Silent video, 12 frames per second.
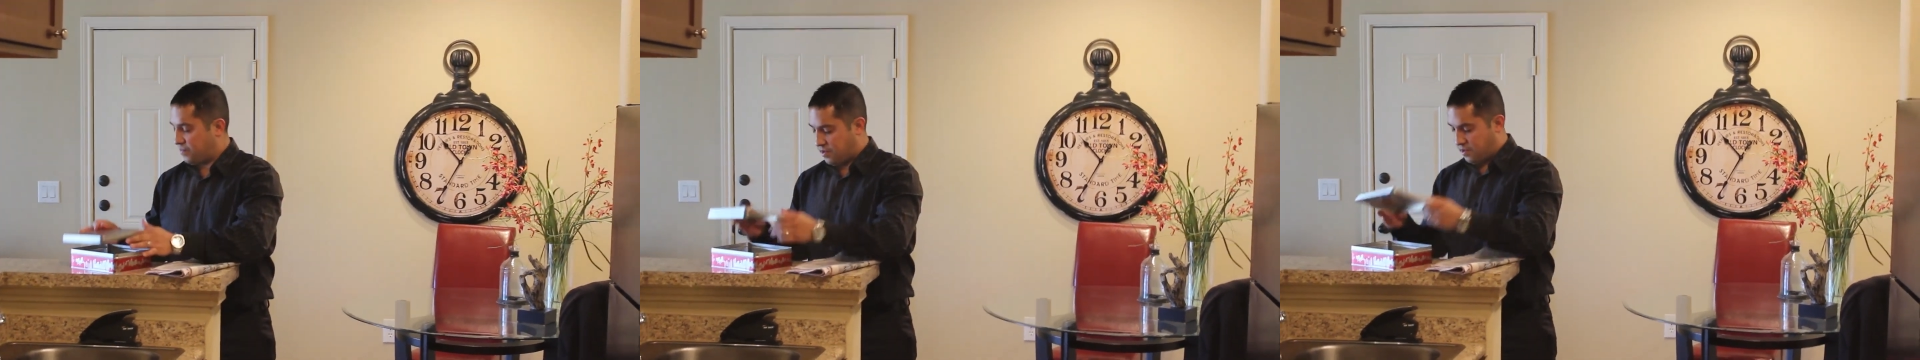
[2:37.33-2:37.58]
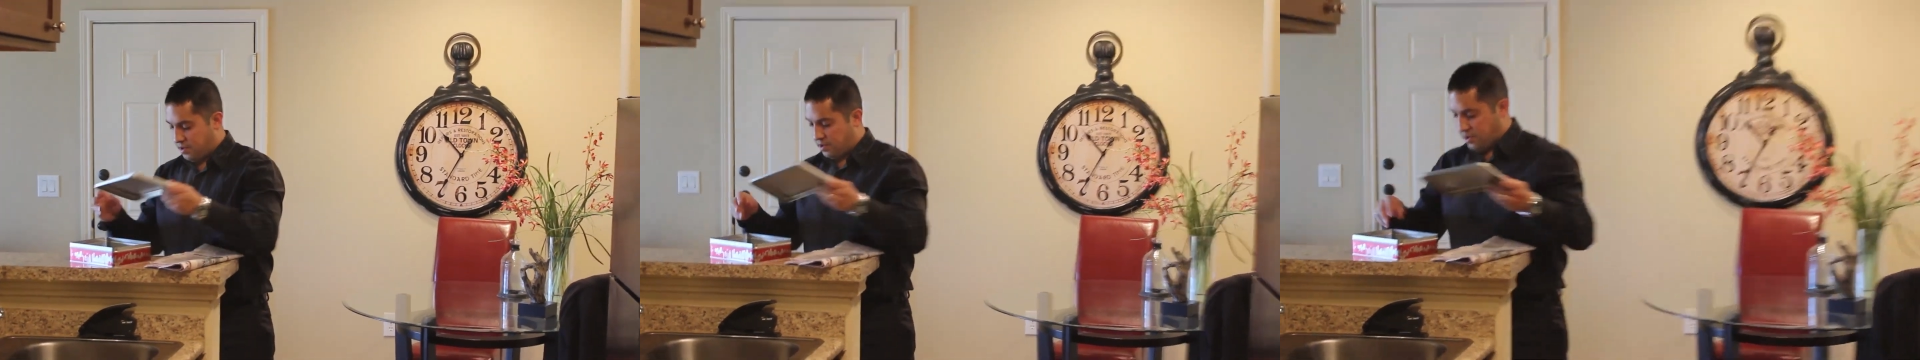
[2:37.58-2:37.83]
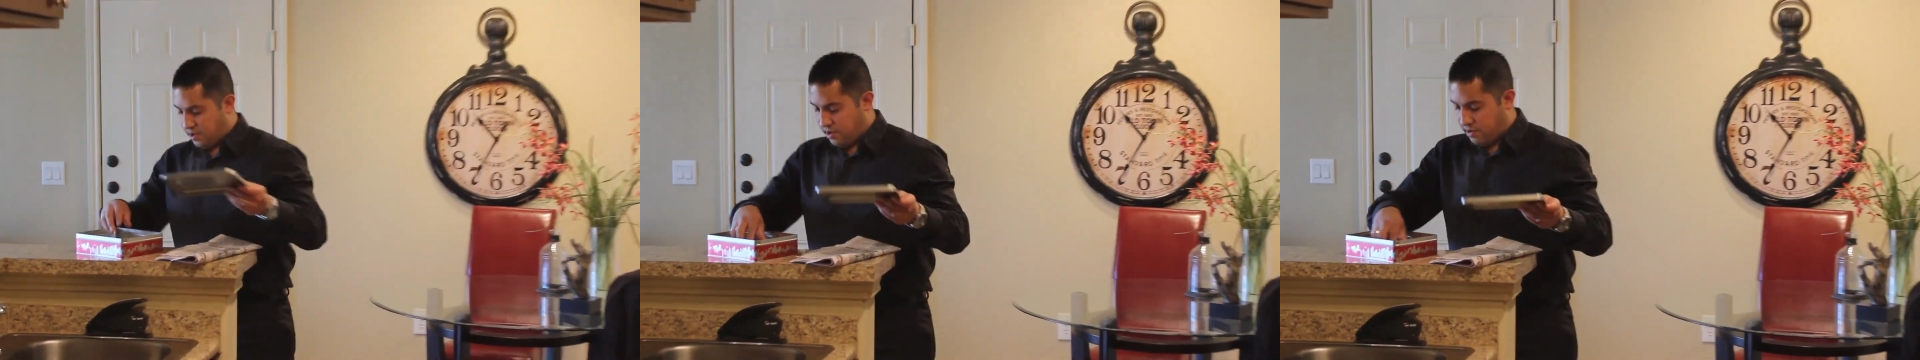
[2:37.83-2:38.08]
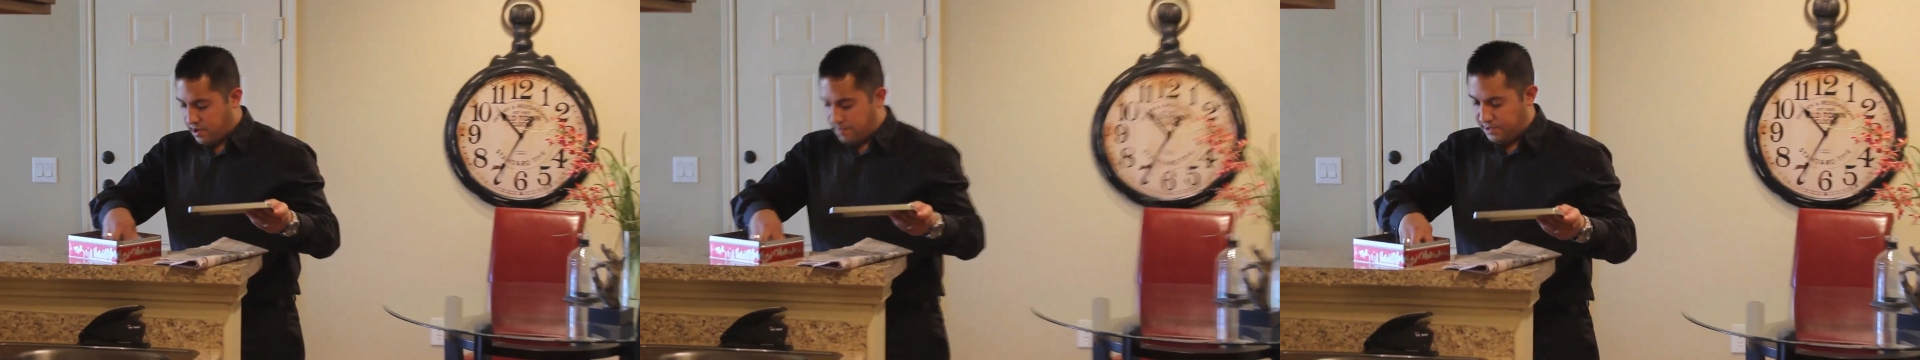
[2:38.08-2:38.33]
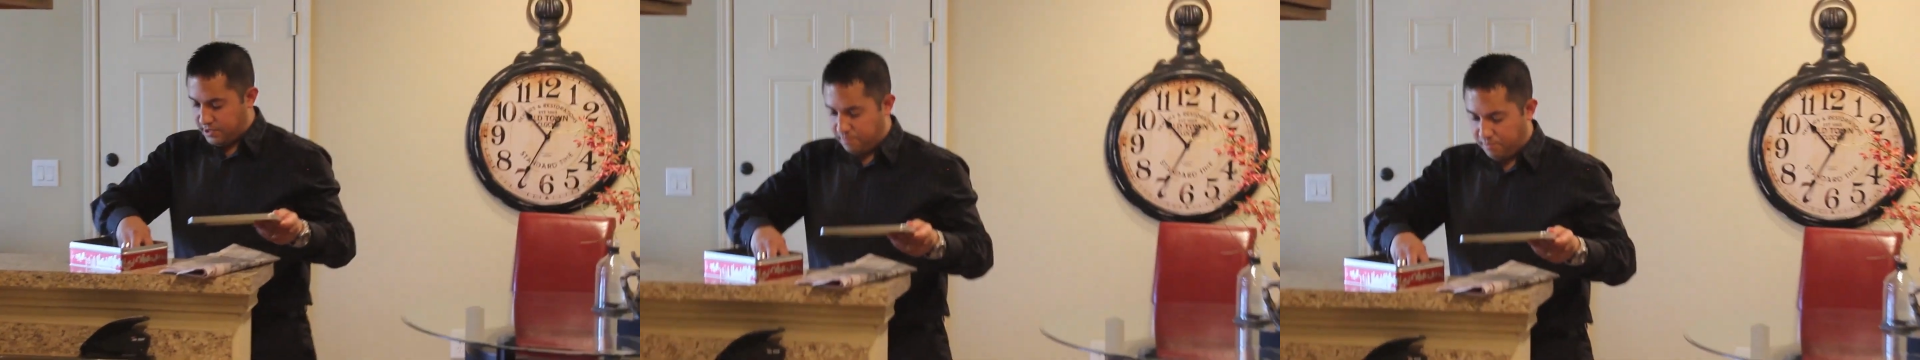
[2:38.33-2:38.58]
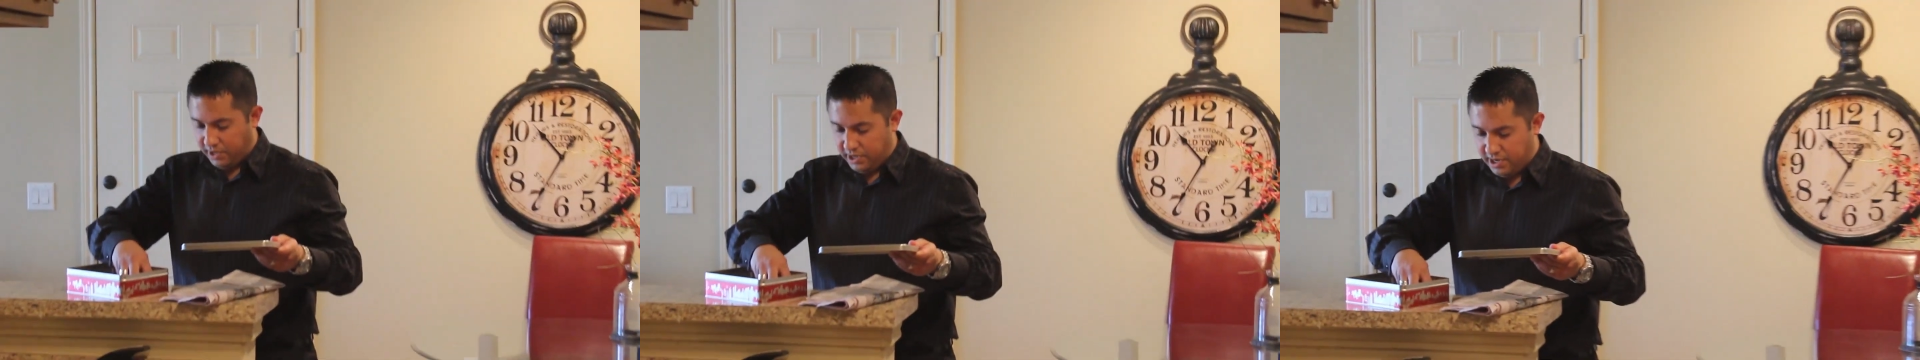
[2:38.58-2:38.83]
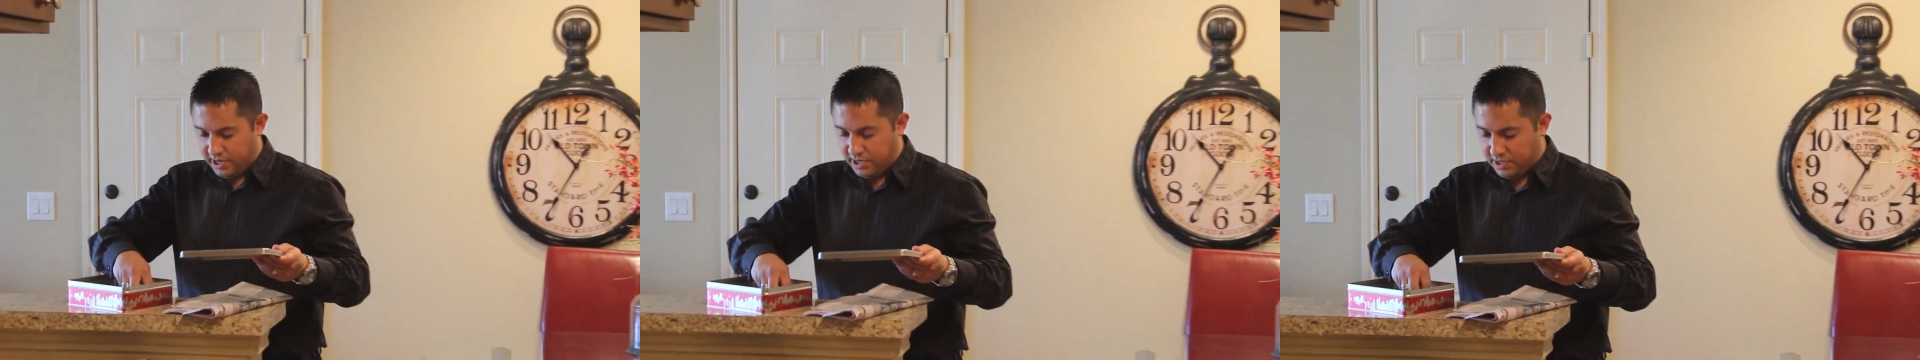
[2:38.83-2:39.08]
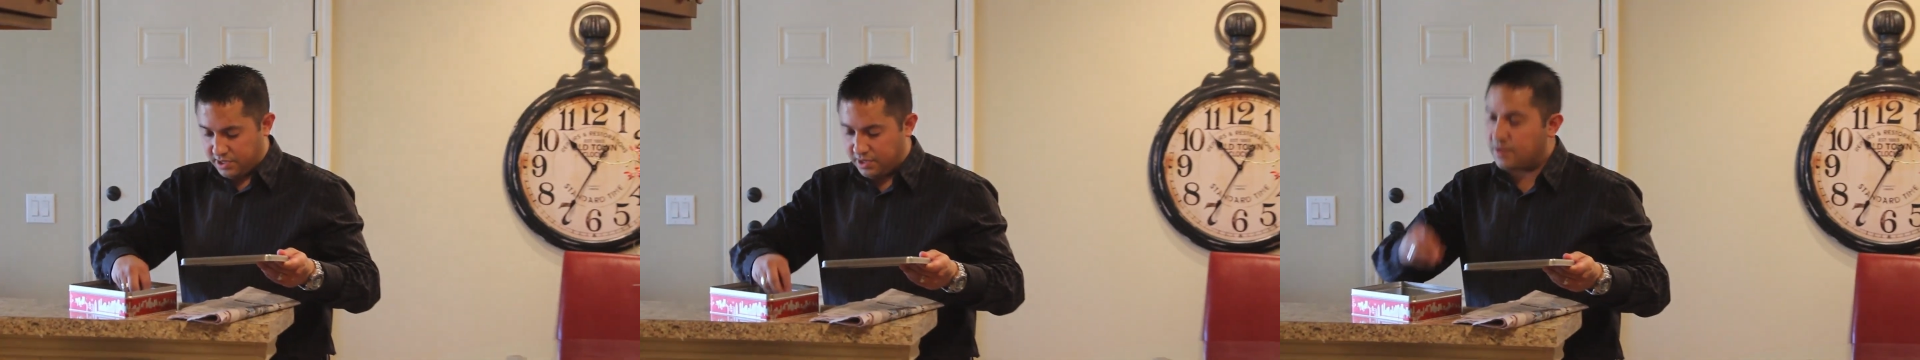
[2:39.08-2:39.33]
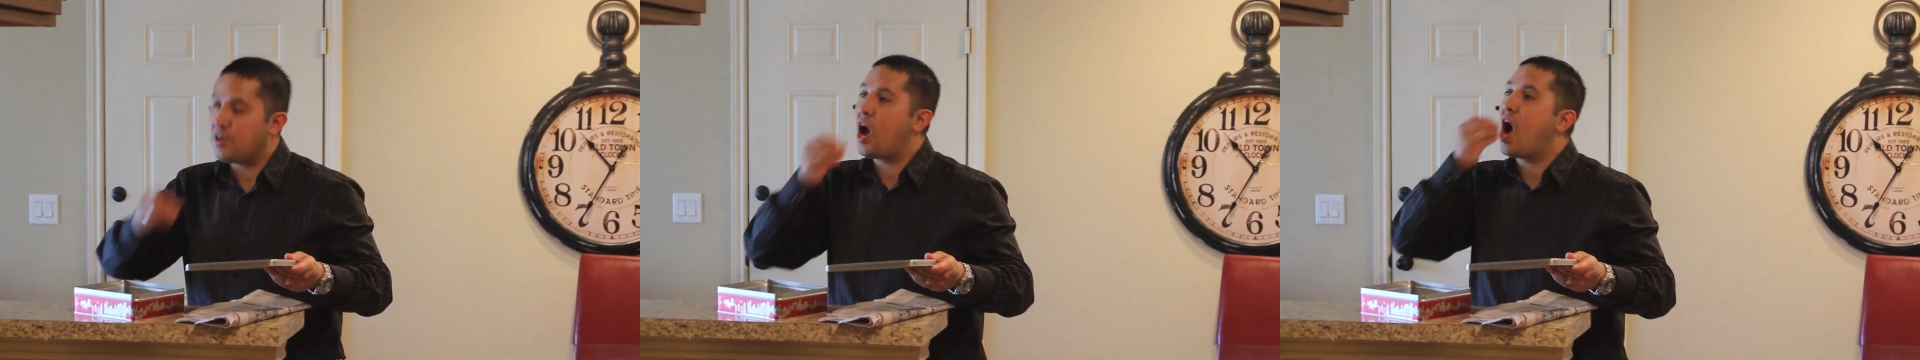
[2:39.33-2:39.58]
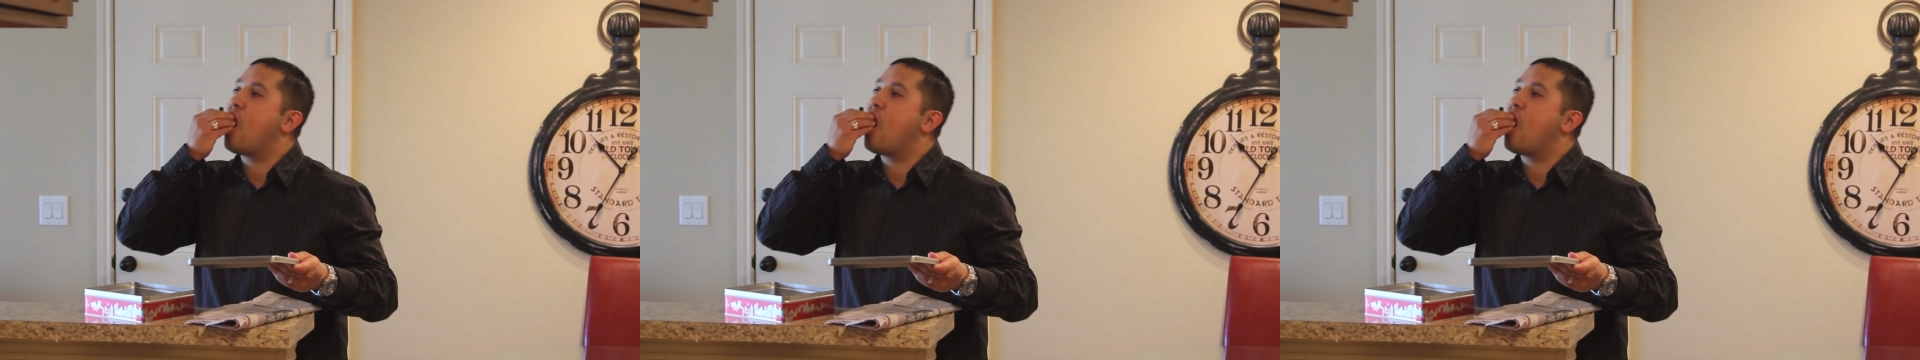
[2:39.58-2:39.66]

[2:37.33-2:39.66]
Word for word: Miguel, it's springtime!